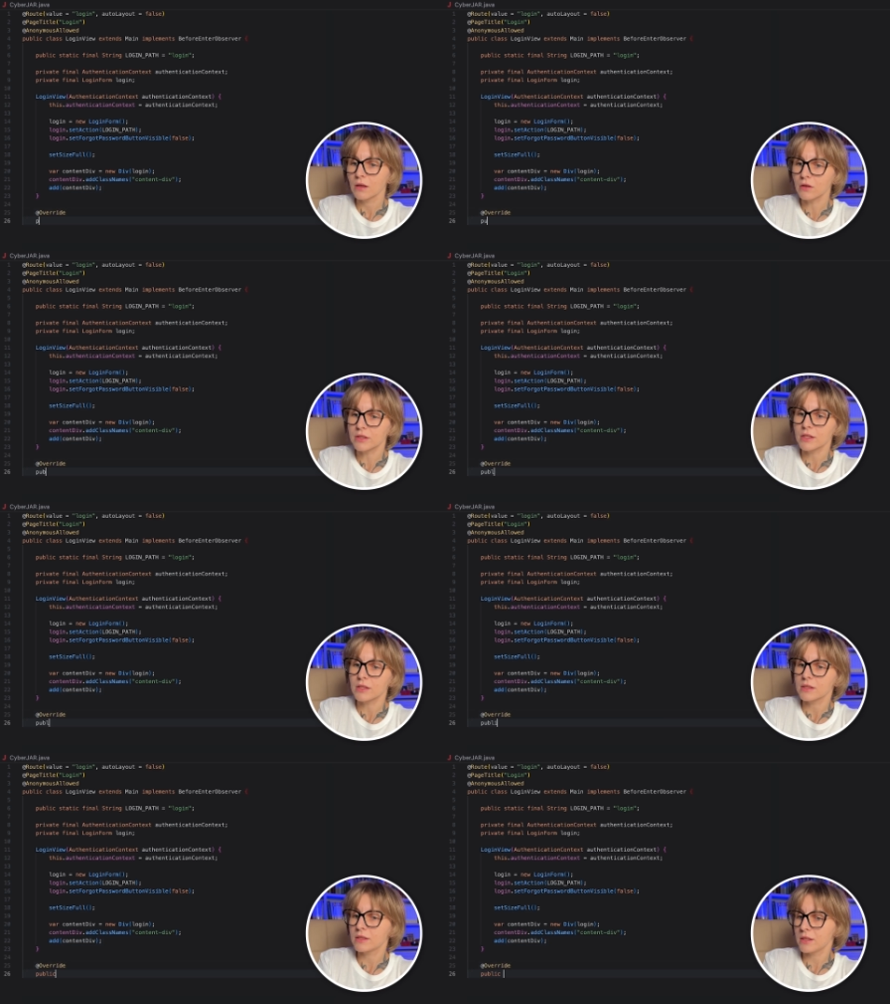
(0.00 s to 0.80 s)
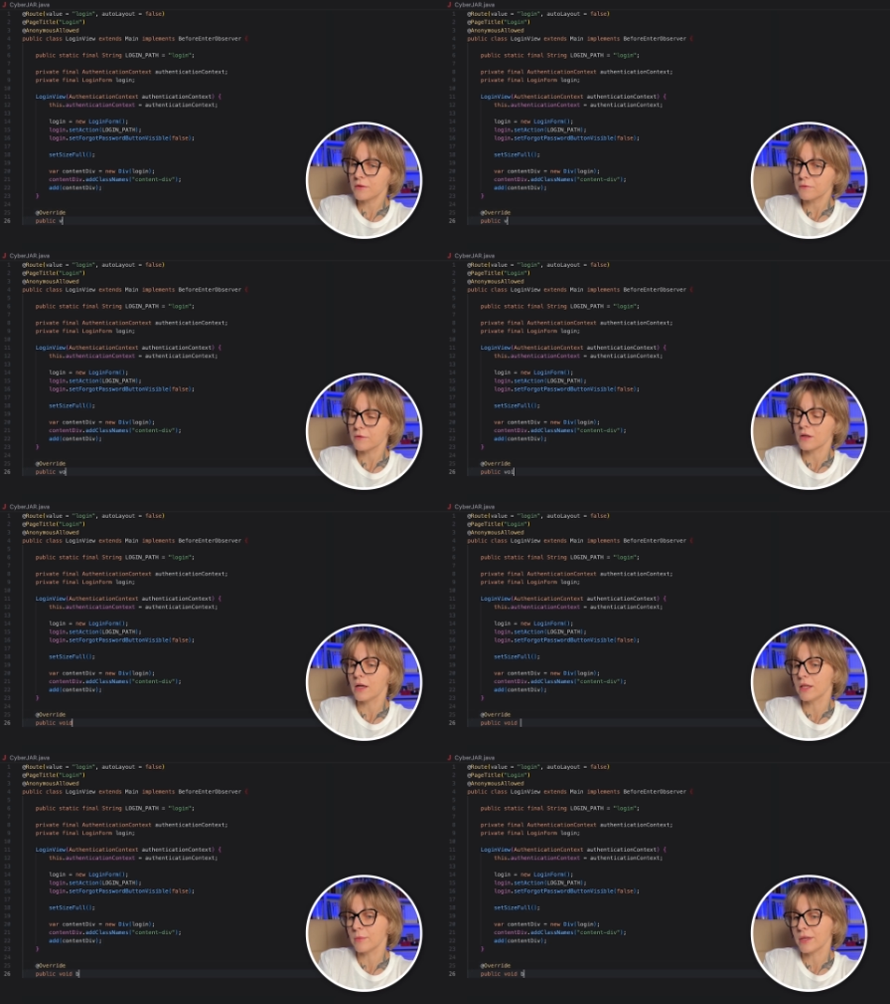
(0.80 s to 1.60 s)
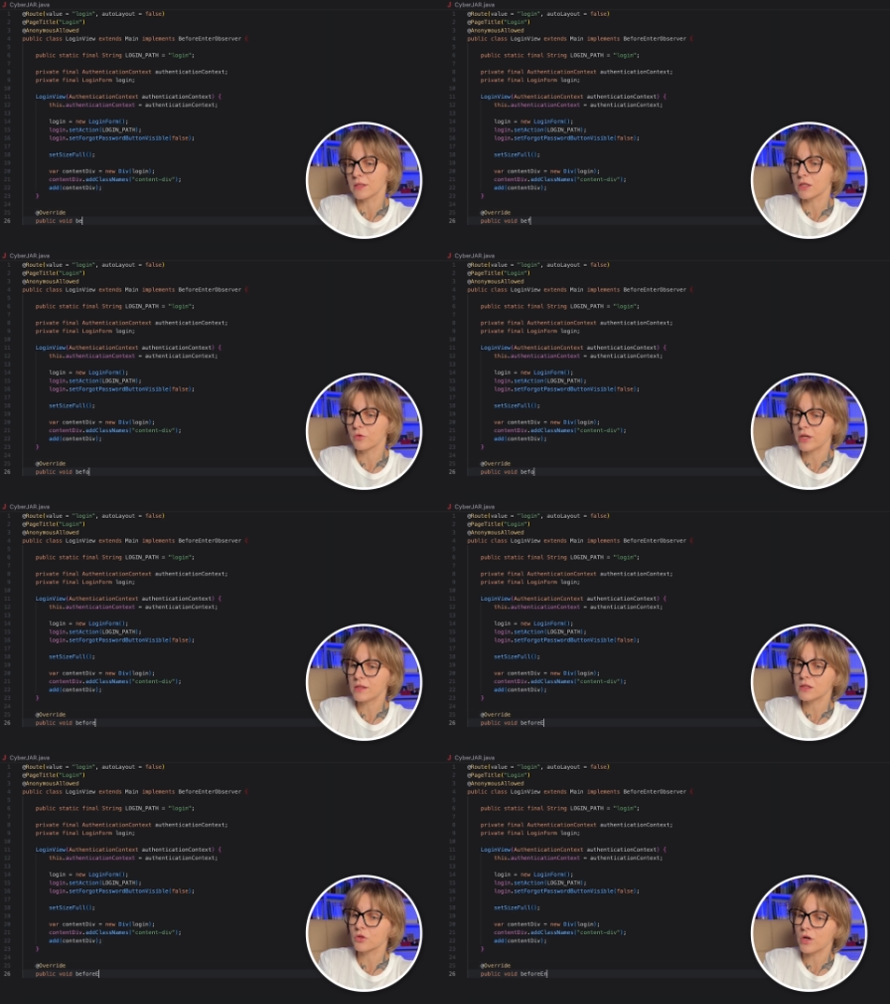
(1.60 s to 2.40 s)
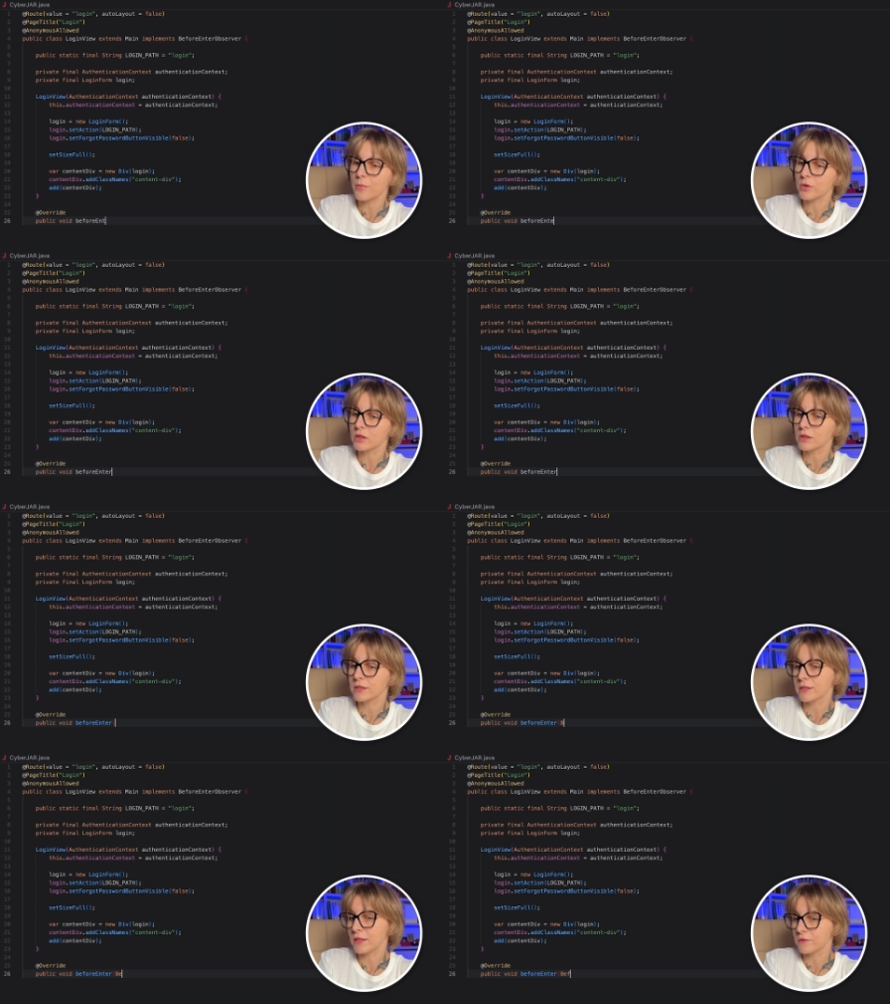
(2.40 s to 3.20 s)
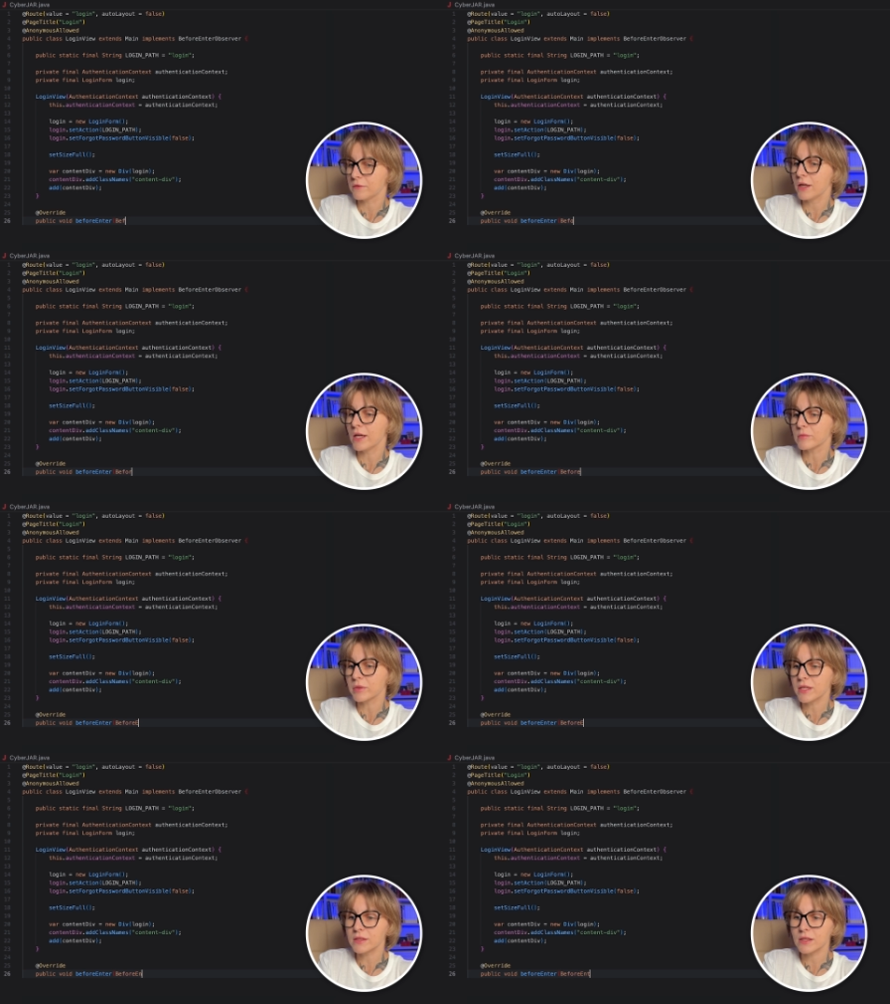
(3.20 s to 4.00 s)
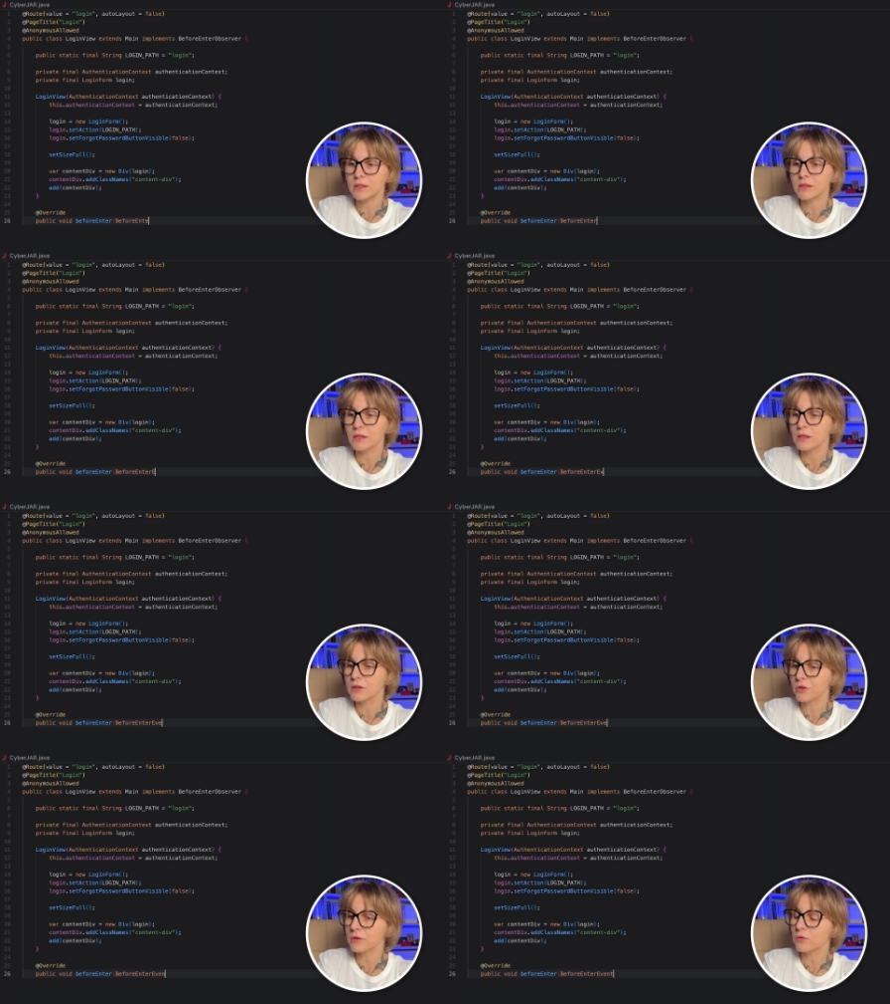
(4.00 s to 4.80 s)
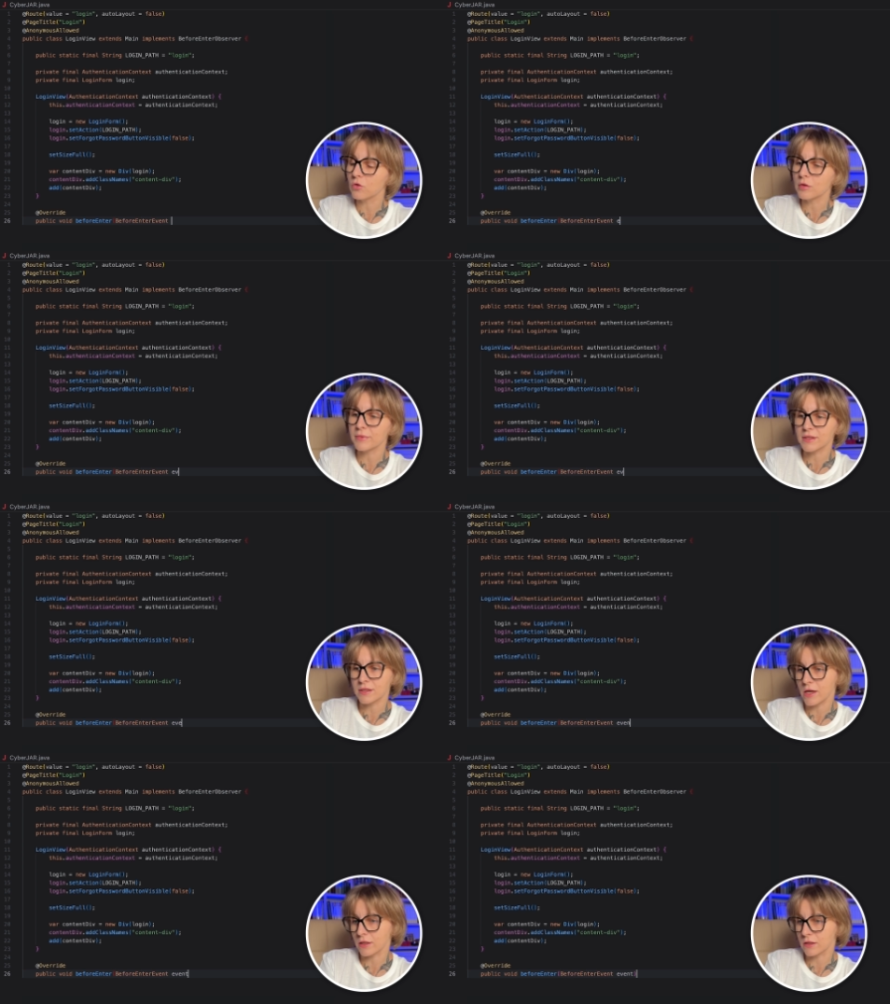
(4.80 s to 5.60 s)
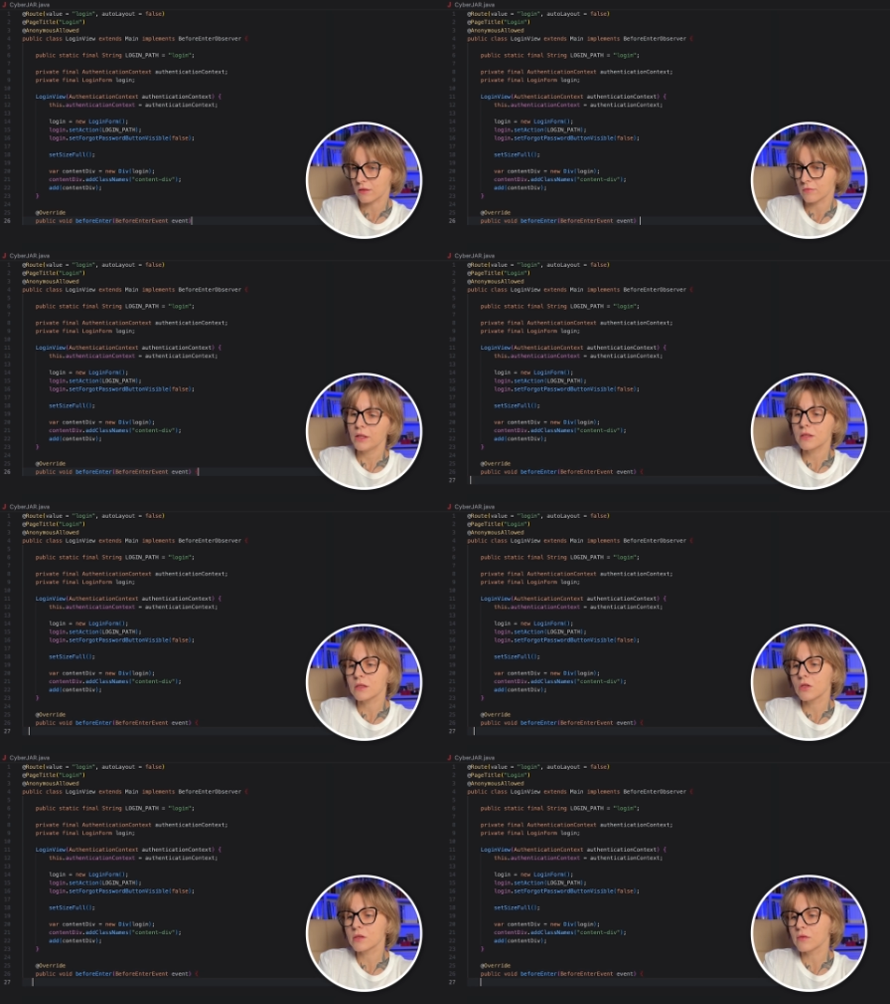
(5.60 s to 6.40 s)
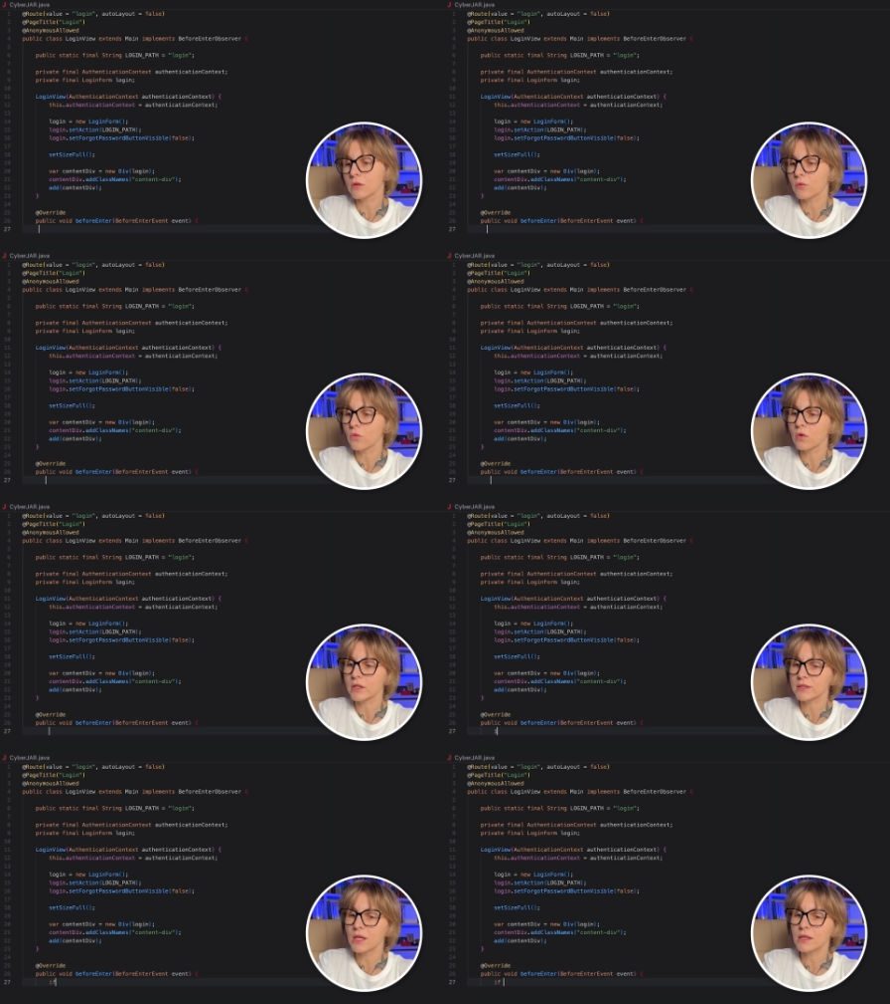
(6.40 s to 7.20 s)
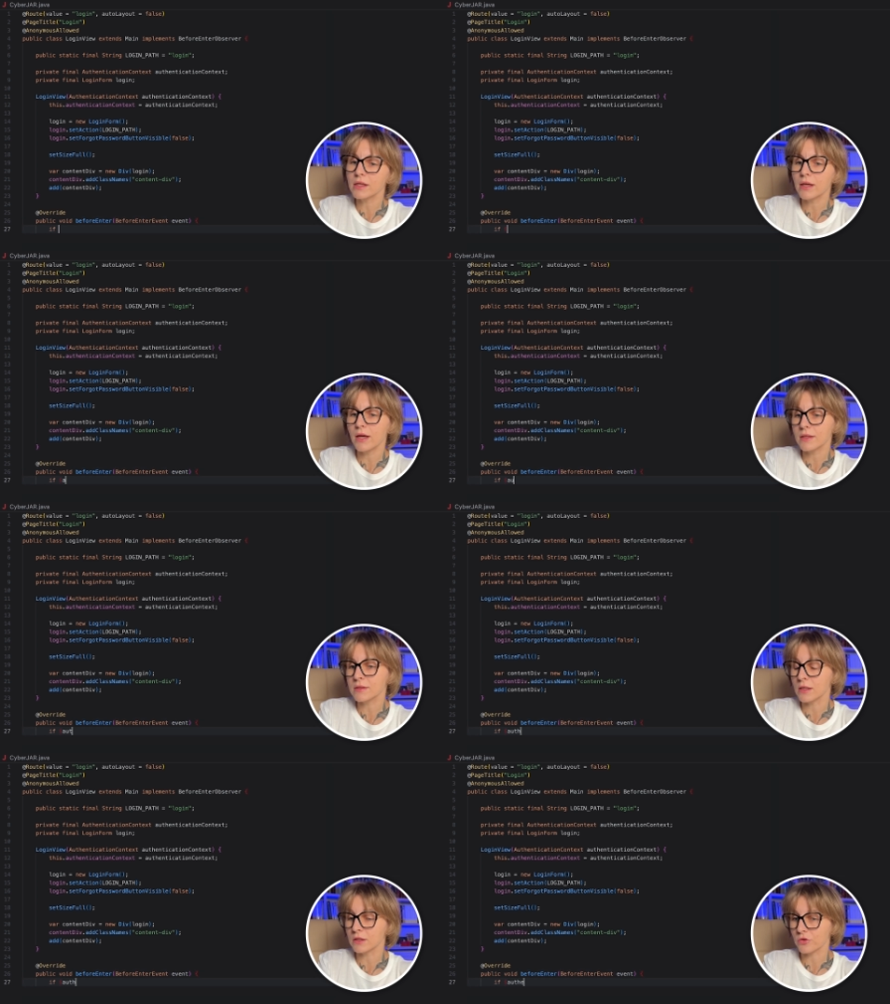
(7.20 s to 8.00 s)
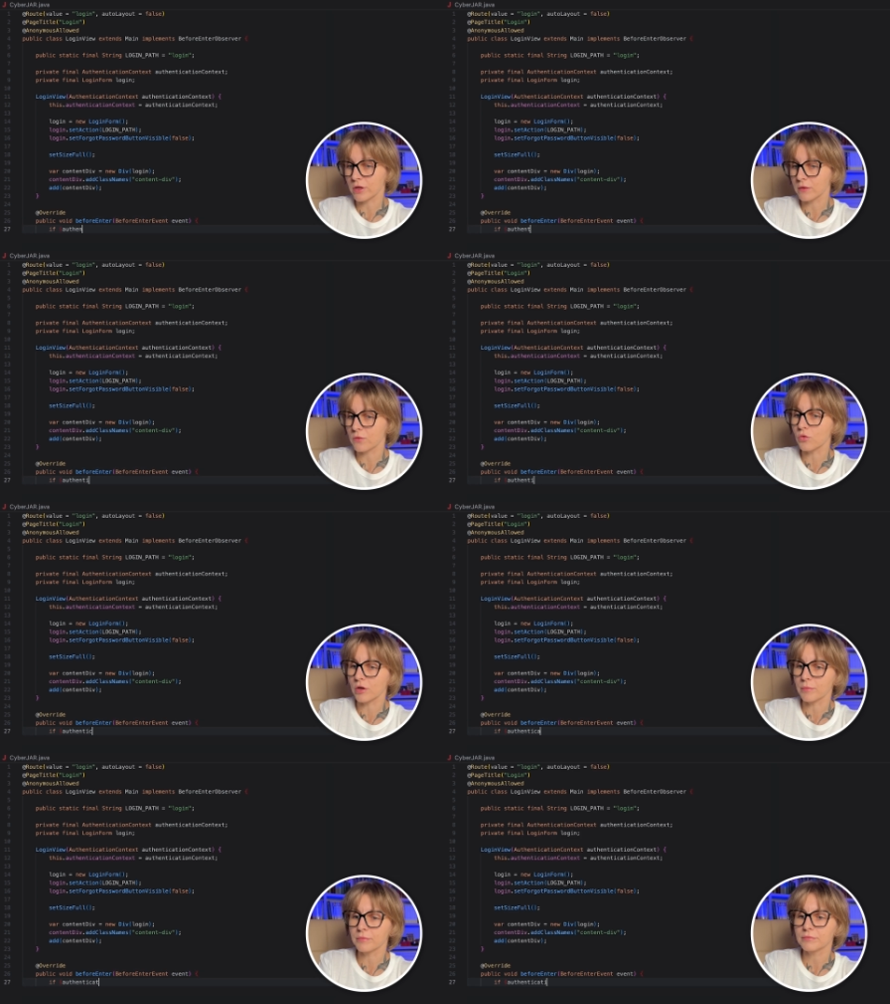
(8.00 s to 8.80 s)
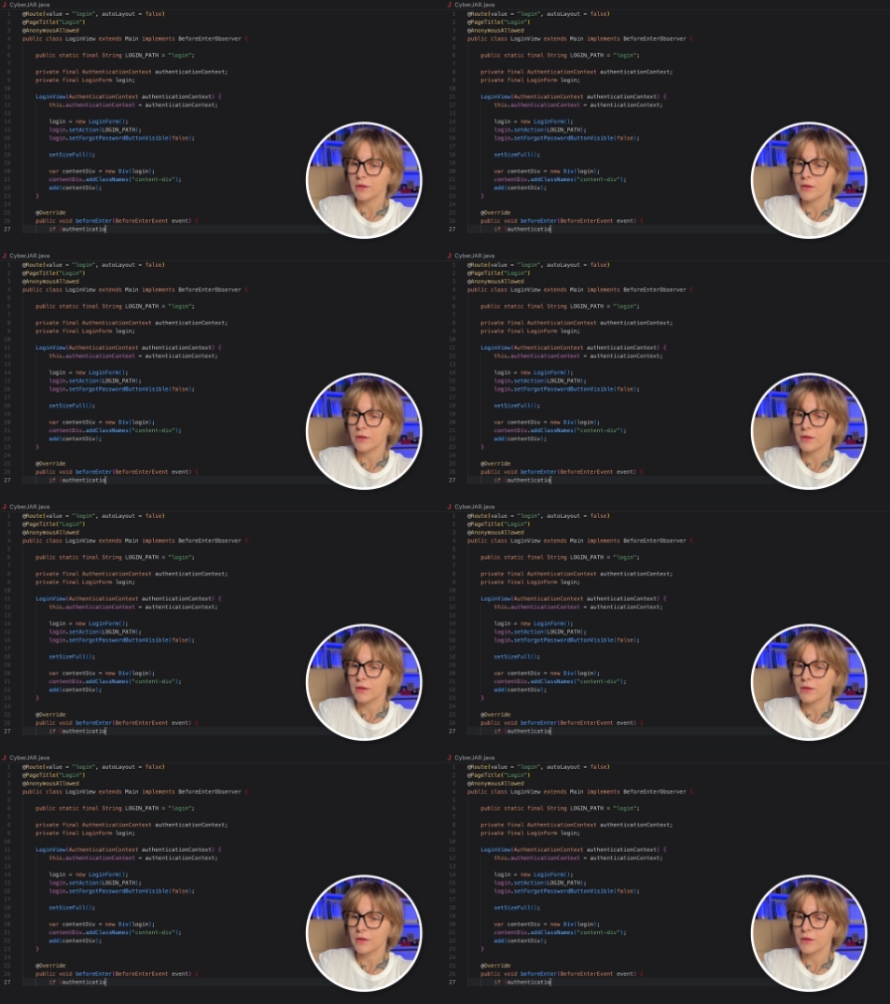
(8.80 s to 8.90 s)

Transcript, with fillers: Content div uh, element creates a wrapper div and places the login form inside it. It is useful for styling and centering the form.